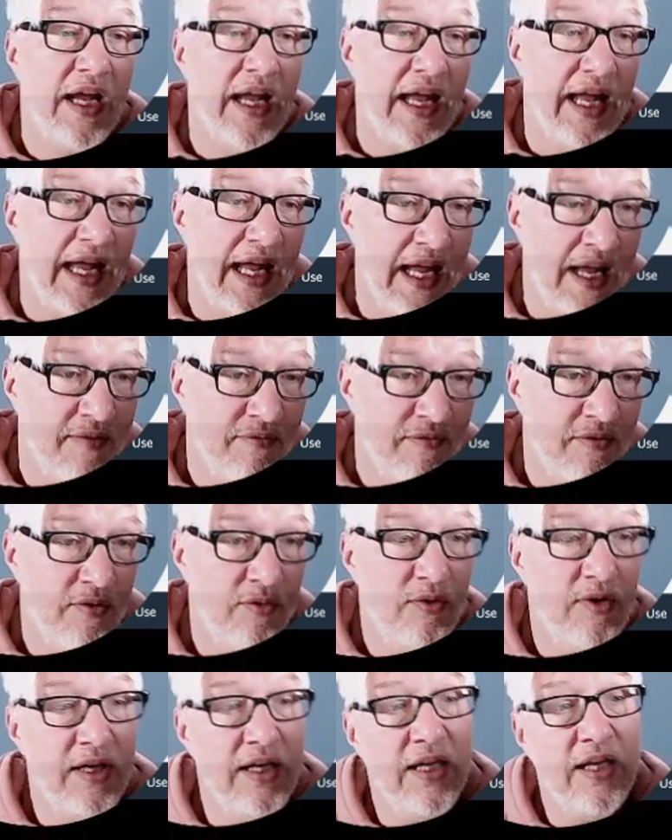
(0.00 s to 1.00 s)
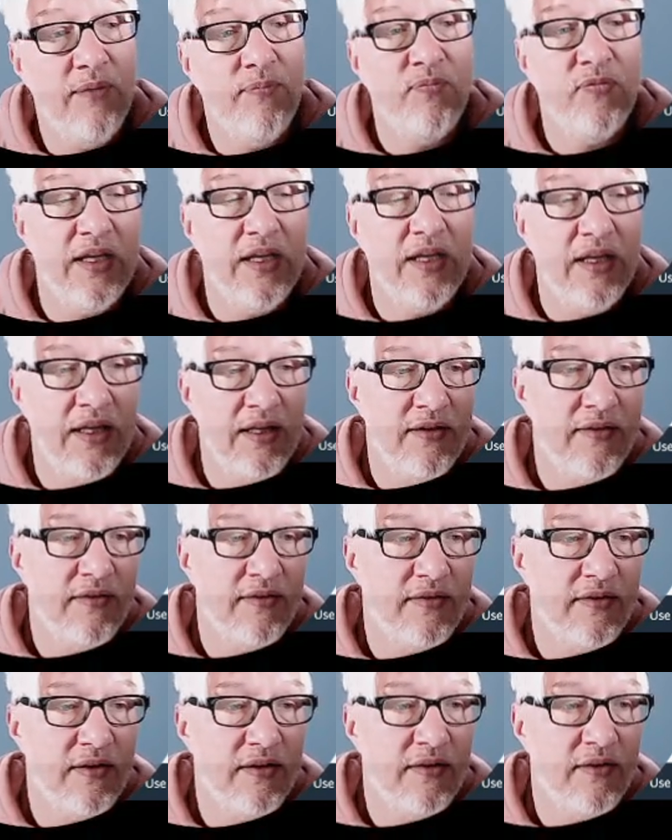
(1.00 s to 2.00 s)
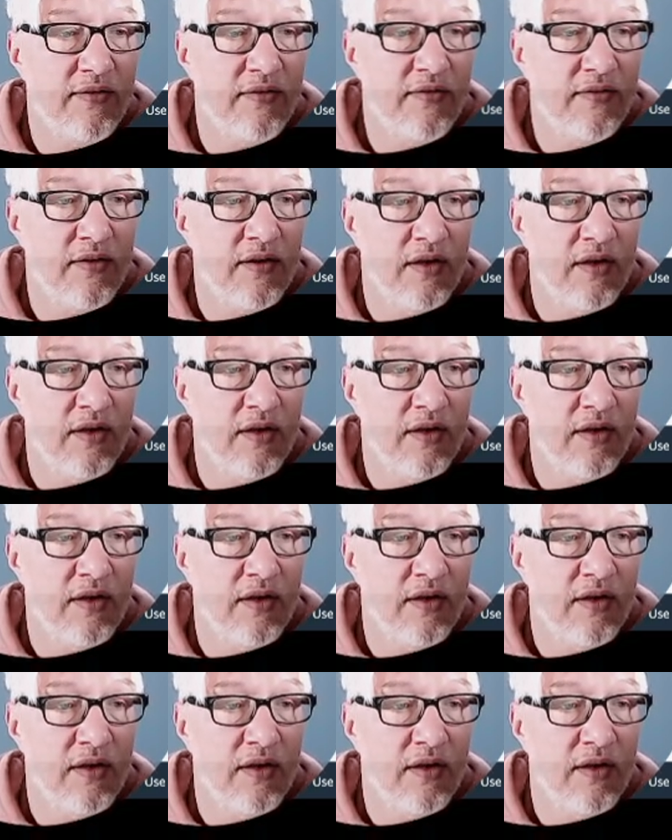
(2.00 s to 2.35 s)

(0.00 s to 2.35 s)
every instance